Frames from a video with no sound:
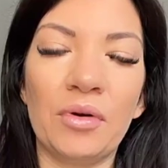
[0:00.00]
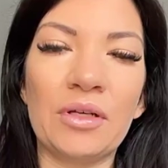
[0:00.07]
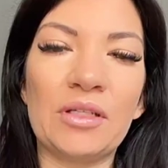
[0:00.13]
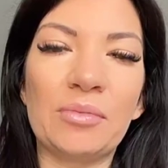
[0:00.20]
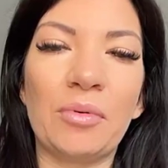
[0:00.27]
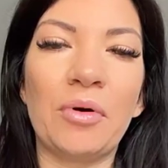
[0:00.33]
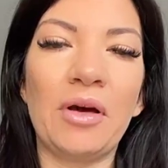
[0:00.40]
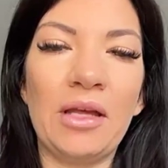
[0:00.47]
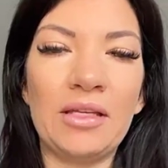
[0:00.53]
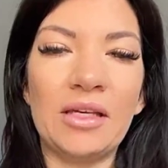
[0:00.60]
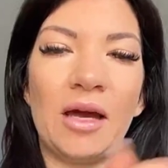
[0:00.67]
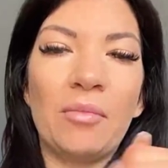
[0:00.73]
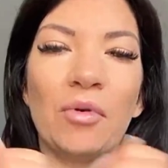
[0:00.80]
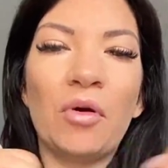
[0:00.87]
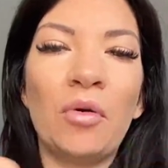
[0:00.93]
Wrist point,
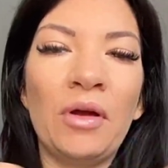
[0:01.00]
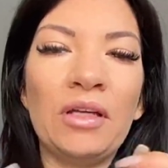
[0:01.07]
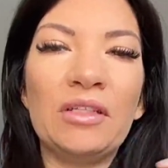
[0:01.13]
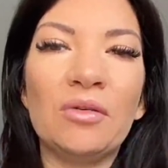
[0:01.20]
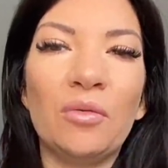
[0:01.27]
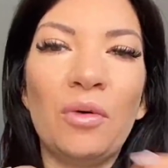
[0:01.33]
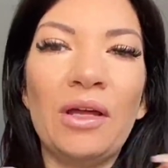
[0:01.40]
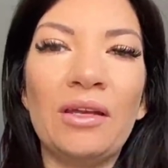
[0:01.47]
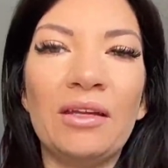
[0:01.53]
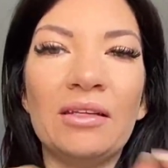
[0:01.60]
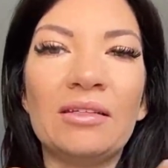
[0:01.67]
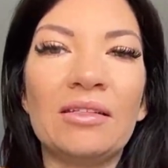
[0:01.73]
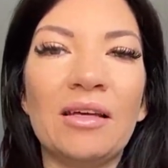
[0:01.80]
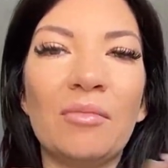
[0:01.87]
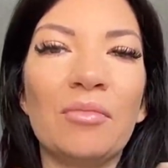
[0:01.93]
I'm going to
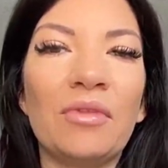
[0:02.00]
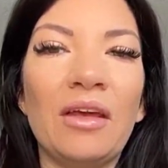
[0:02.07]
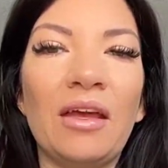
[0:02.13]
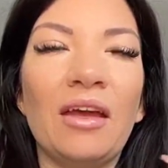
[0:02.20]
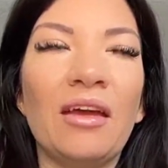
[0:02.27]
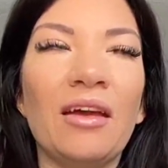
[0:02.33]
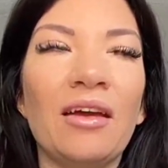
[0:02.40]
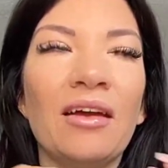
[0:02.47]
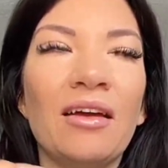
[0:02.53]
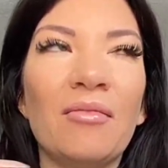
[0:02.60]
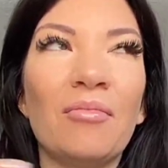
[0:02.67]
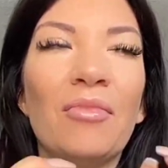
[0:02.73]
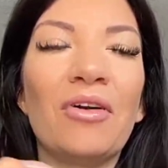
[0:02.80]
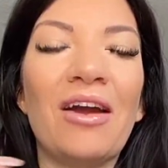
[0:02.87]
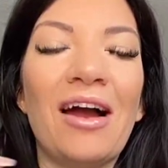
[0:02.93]
witness something
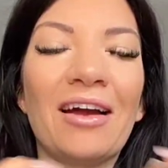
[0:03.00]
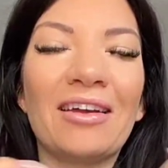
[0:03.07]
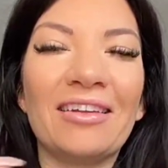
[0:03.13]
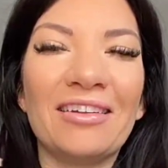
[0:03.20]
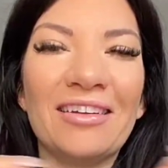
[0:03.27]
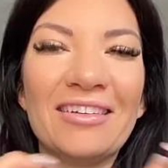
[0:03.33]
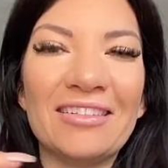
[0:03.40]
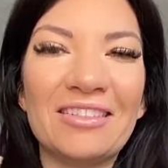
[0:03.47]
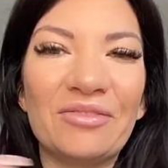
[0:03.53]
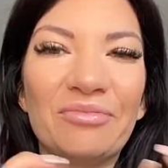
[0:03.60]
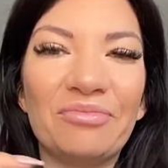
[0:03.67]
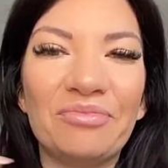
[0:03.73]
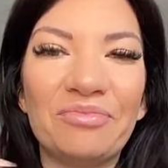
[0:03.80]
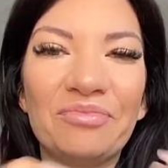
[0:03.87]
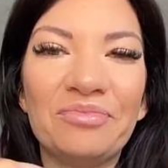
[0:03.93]
miraculous.